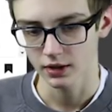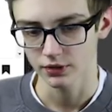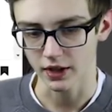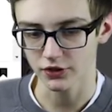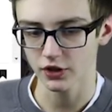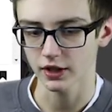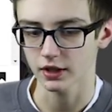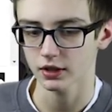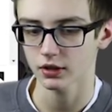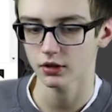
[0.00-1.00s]
That's
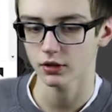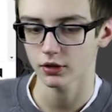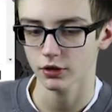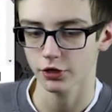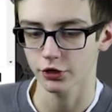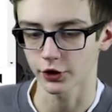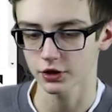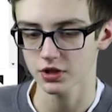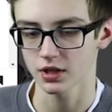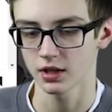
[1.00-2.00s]
like
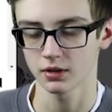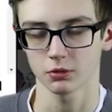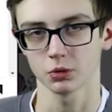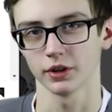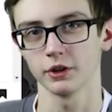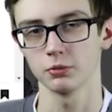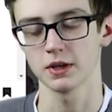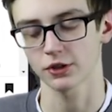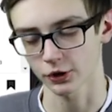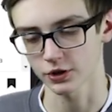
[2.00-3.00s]

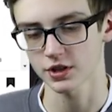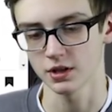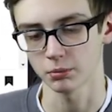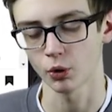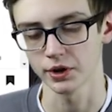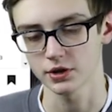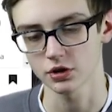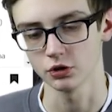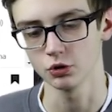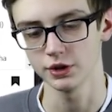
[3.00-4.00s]

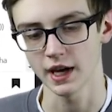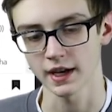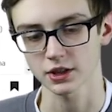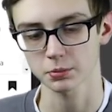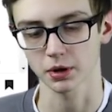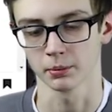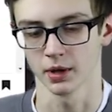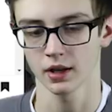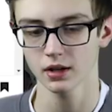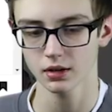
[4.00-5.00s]
13.2 yanks per
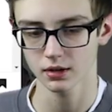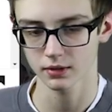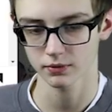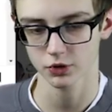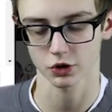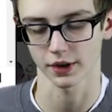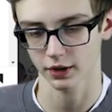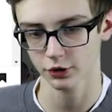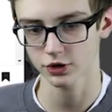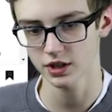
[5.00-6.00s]
minute. So like
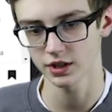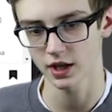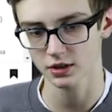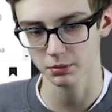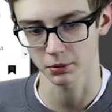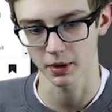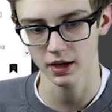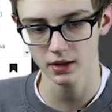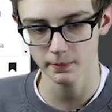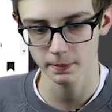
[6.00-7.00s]
13 yanks per
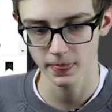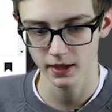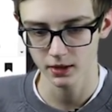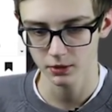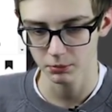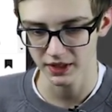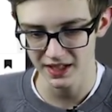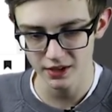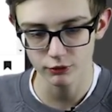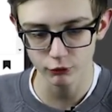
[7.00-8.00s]
minute. But
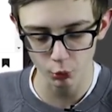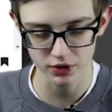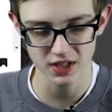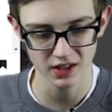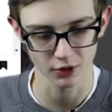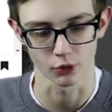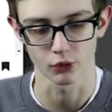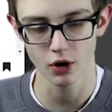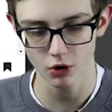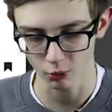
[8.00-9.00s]
he did 14 in a
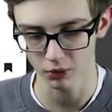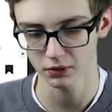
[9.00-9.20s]
row.